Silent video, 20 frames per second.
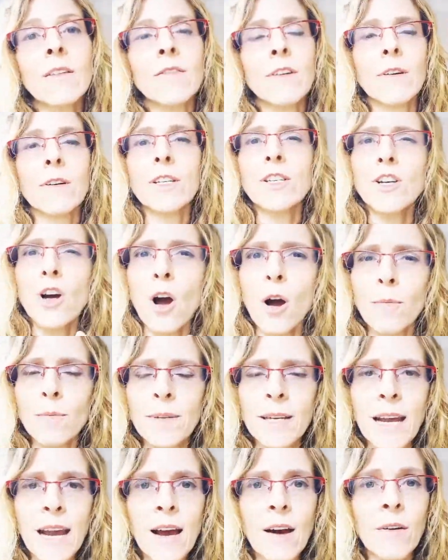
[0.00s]
very top
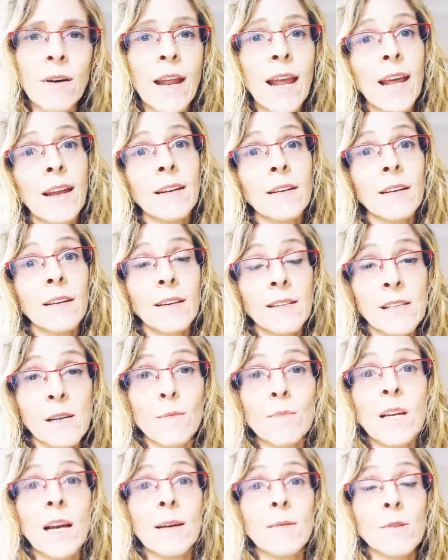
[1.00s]
down, and
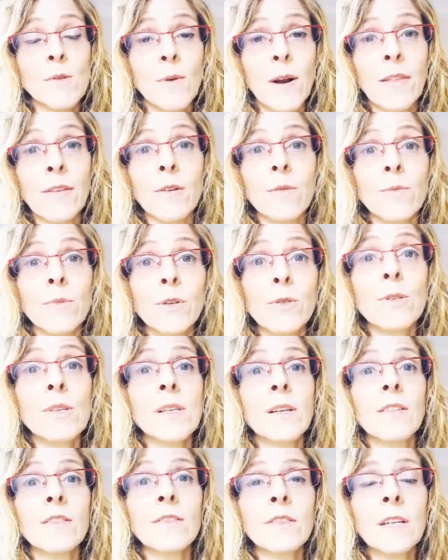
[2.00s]
sometimes rather
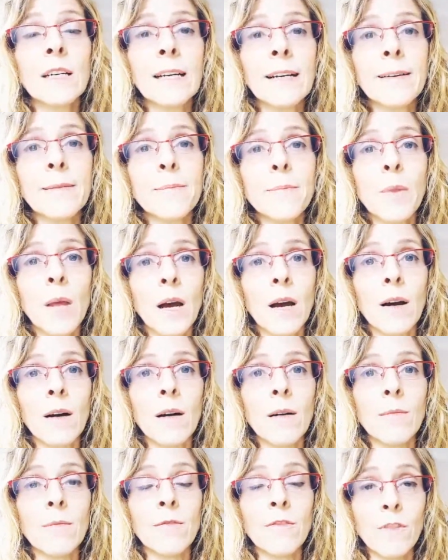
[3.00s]
abusive,
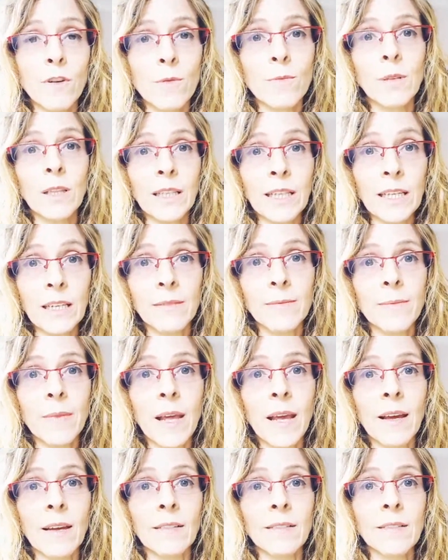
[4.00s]
verbally
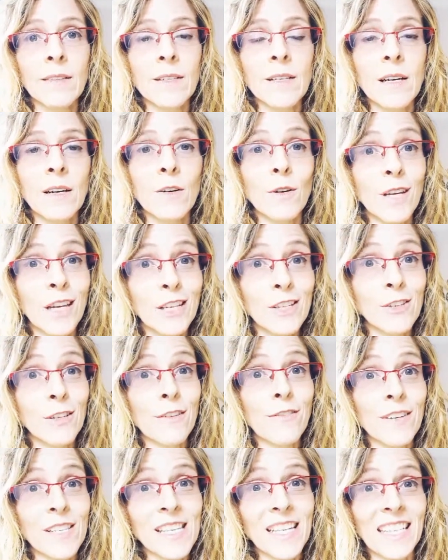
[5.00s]
and occasionally
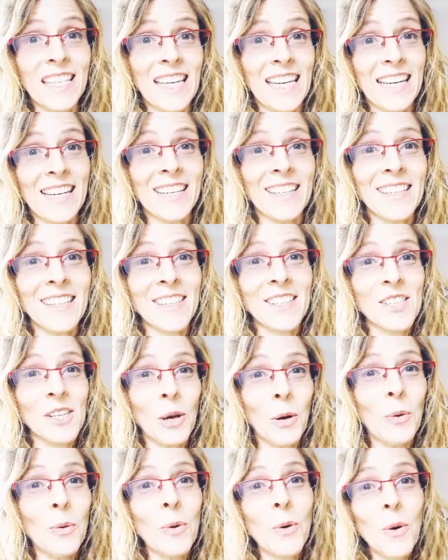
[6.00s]
physically.
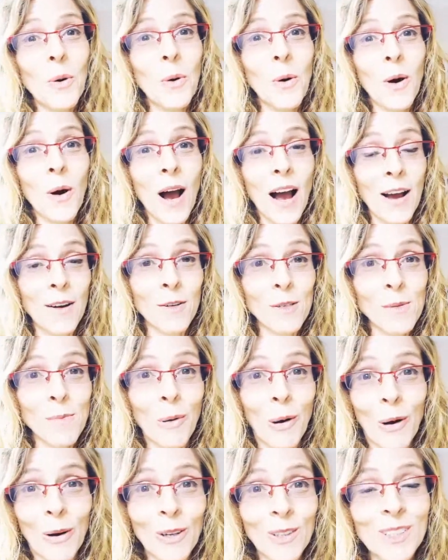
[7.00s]
So I was
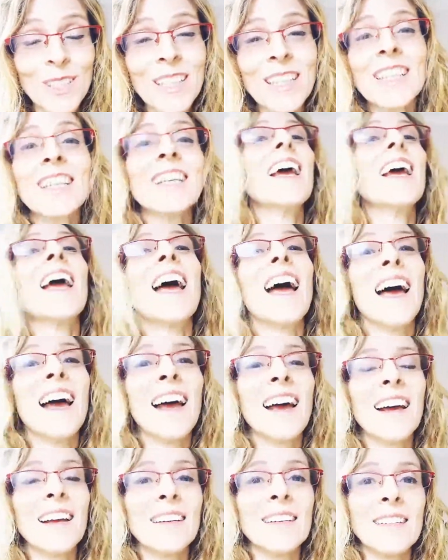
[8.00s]
appalled,
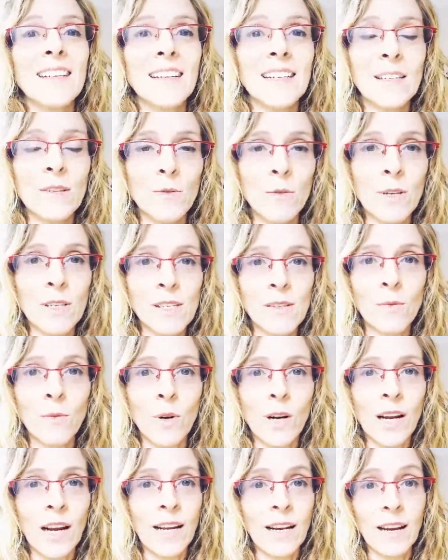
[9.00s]
and it wasn't
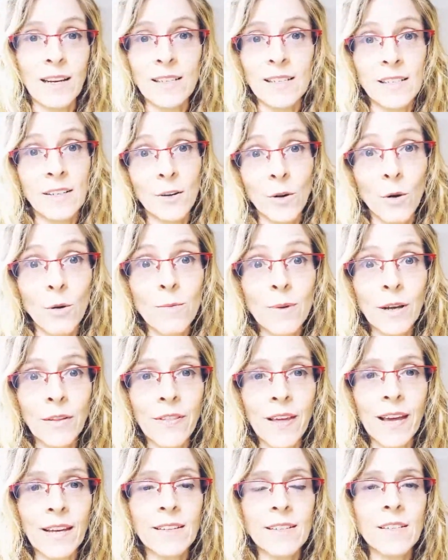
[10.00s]
what I didn't know about
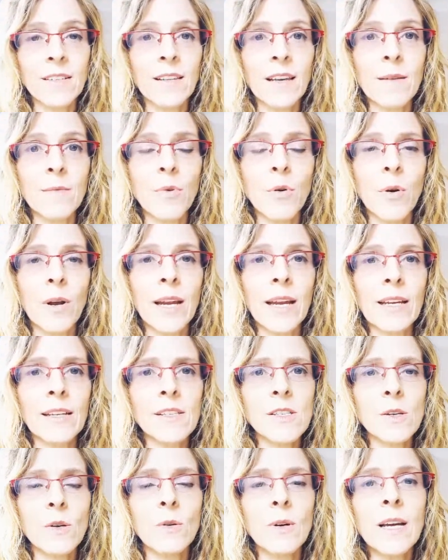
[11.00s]
that until that point. And
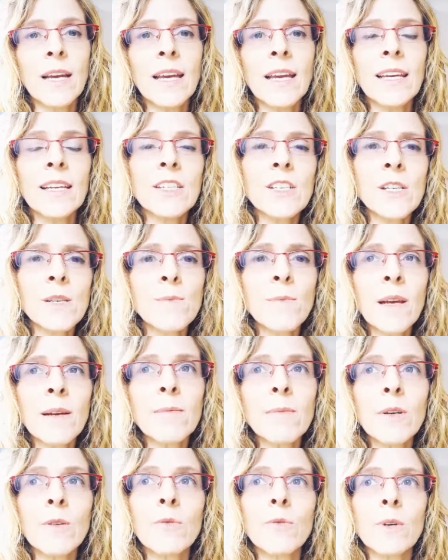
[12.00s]
so it just made
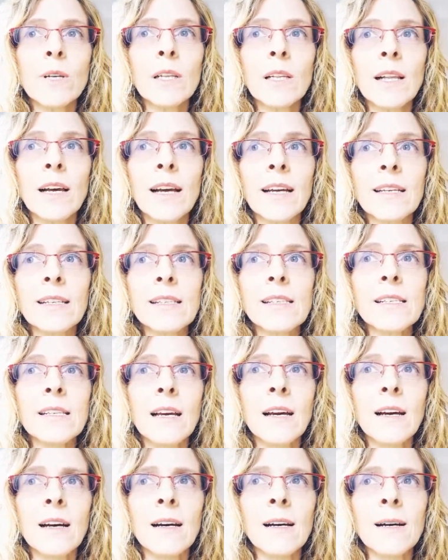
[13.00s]
me realize
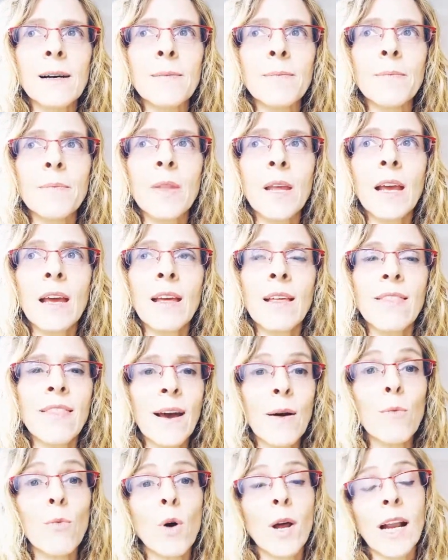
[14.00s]

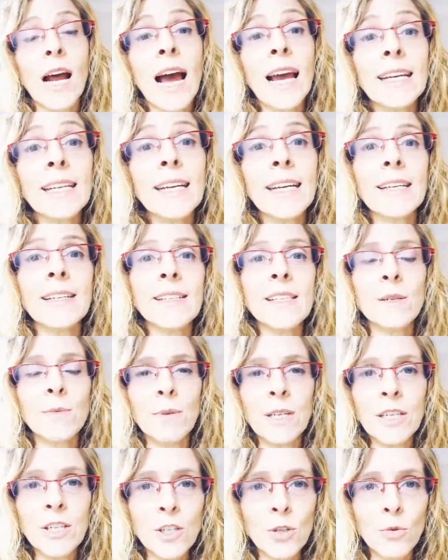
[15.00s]
that what I needed to
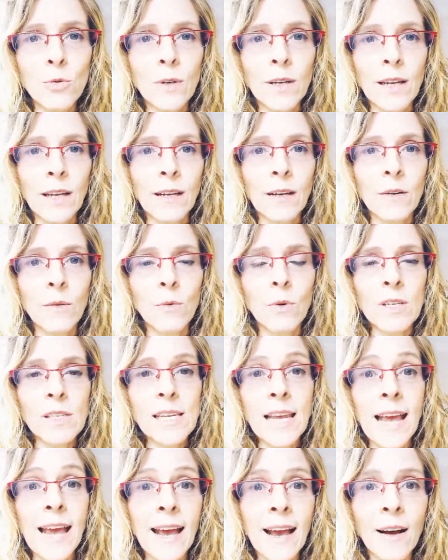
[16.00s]
be doing was
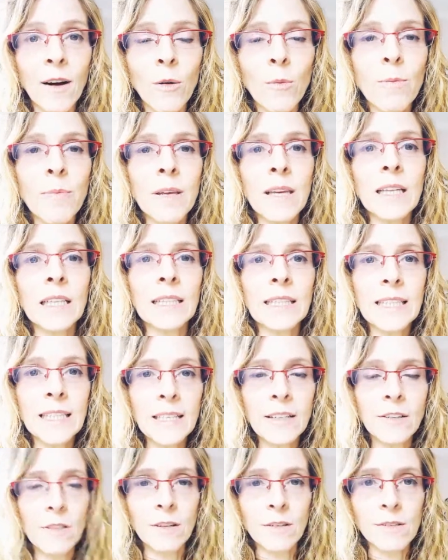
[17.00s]
helping
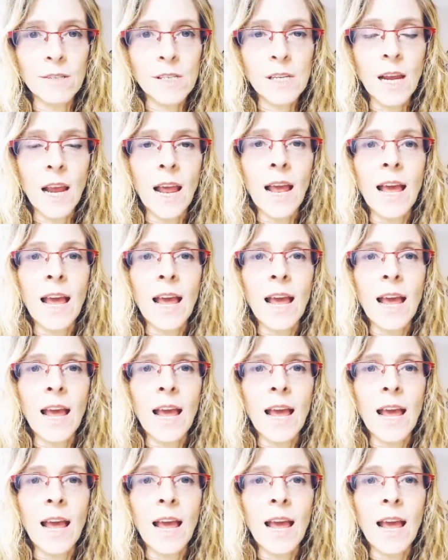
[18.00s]
leaders